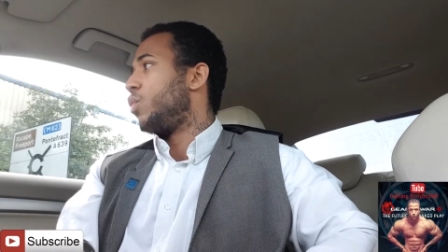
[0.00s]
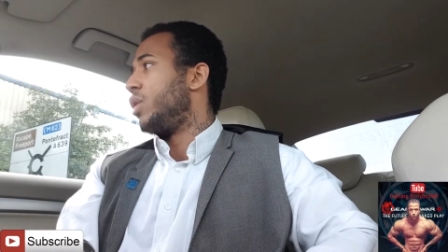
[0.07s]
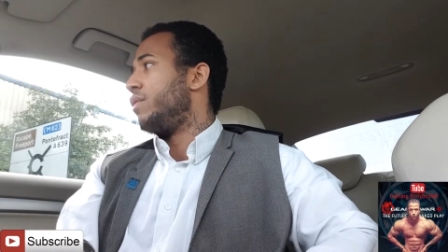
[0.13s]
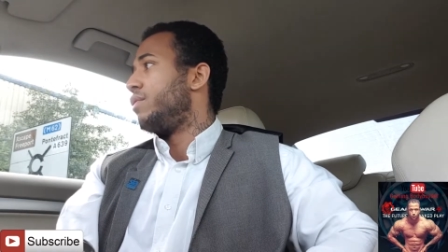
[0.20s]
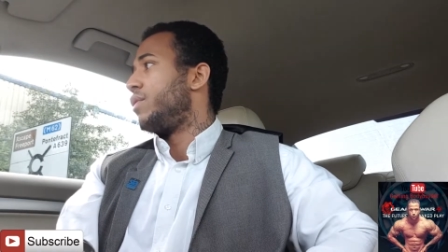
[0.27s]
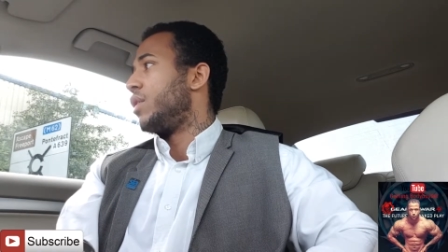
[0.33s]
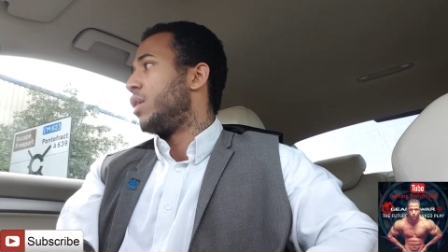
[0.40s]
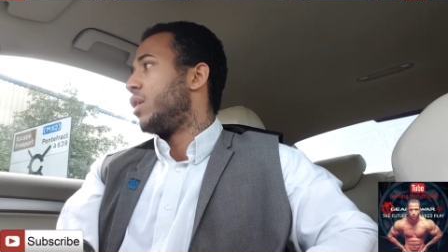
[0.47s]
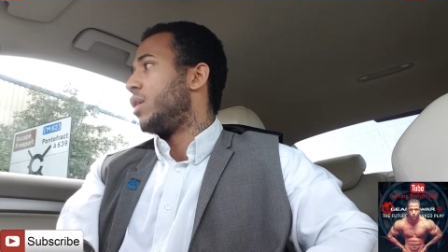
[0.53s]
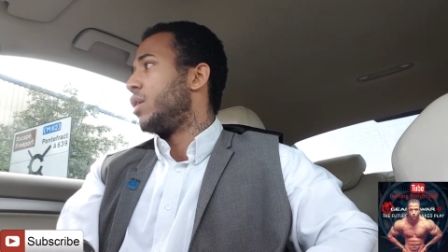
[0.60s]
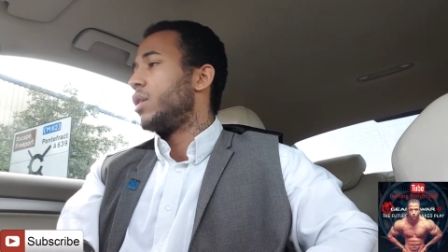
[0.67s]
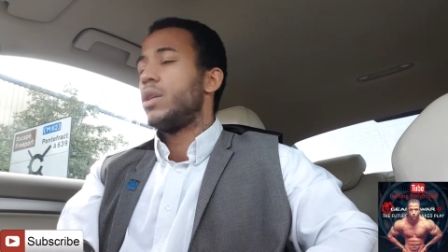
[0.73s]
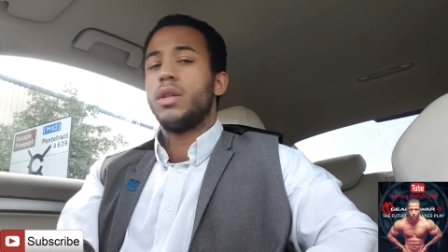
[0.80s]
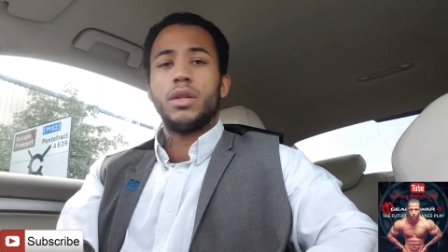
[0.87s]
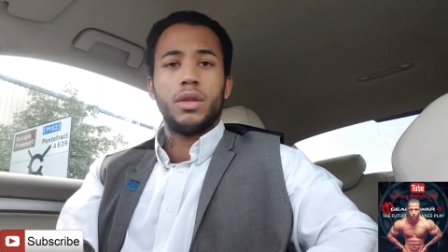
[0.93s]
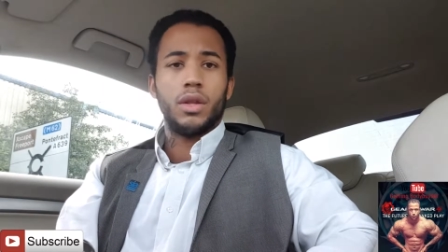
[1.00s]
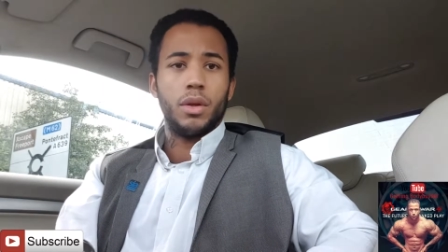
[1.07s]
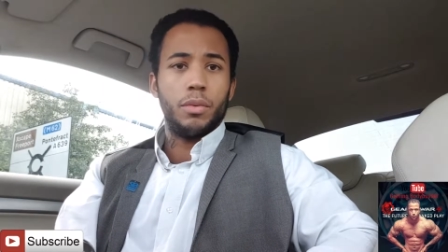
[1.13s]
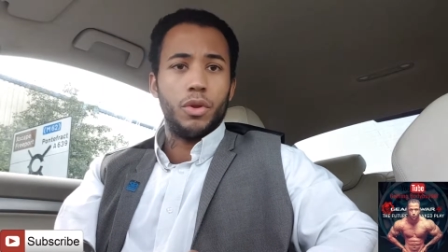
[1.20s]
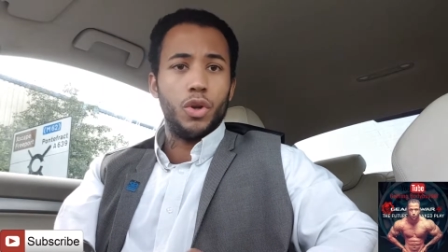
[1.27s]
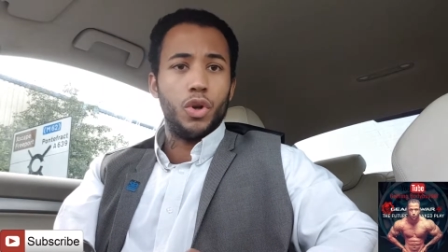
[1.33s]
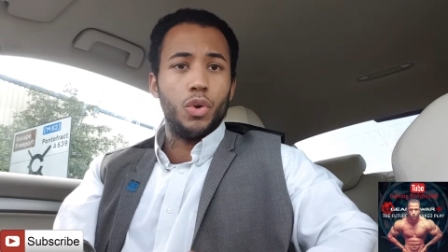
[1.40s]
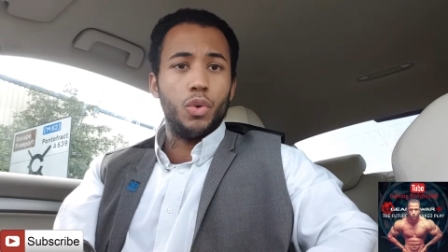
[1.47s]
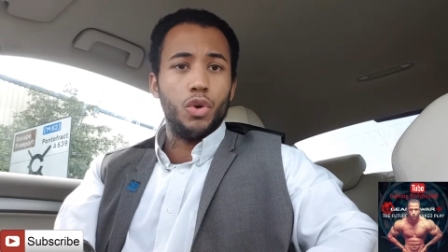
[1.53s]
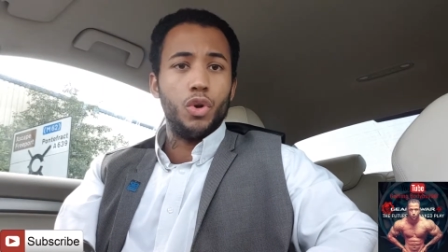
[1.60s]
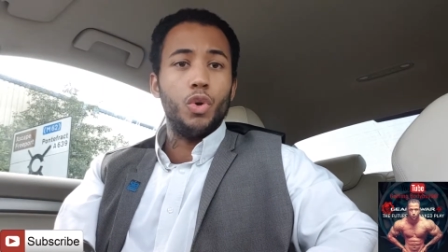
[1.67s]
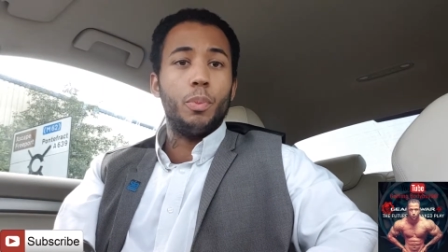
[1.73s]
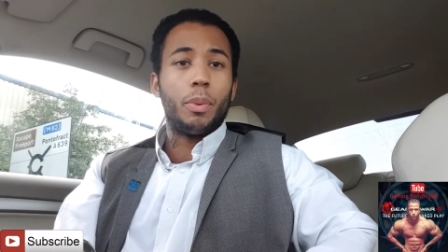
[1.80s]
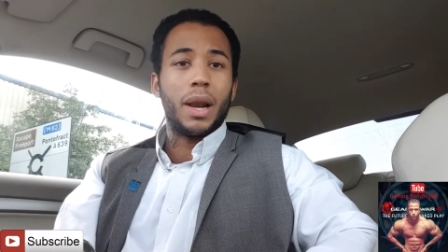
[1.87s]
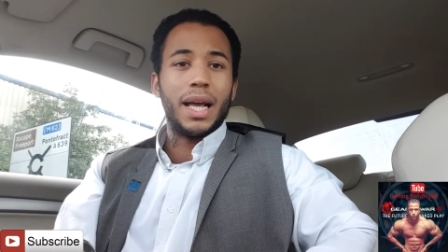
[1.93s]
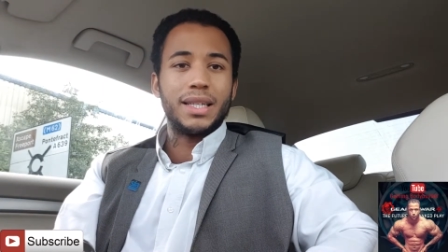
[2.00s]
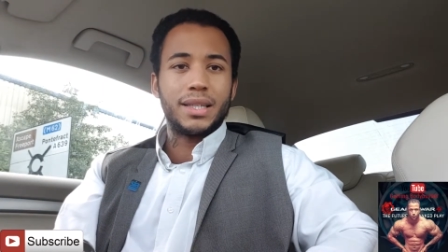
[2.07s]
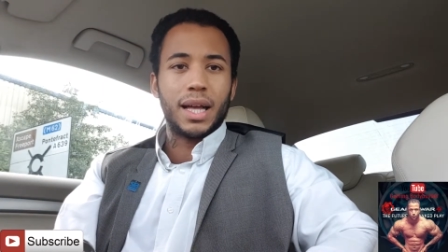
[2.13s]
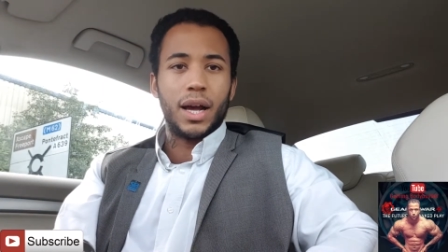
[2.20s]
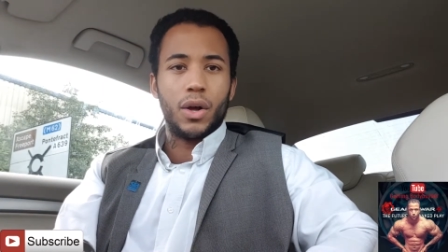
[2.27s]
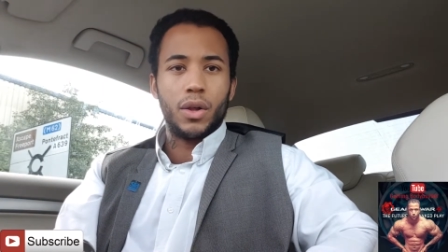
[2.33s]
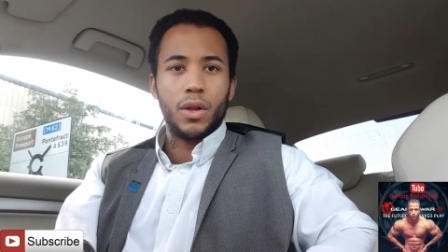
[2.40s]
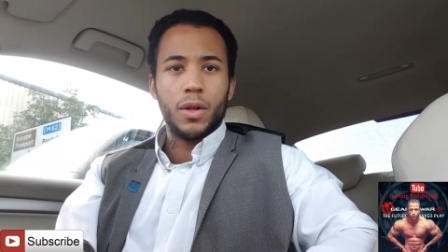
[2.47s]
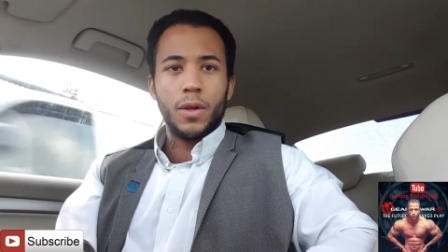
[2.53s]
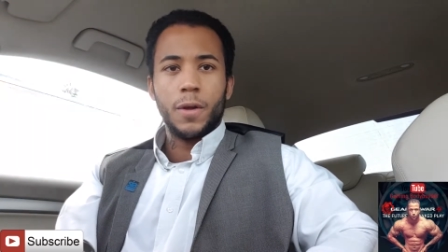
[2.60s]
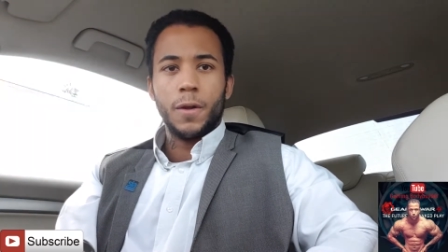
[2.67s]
with the, the, the new play style.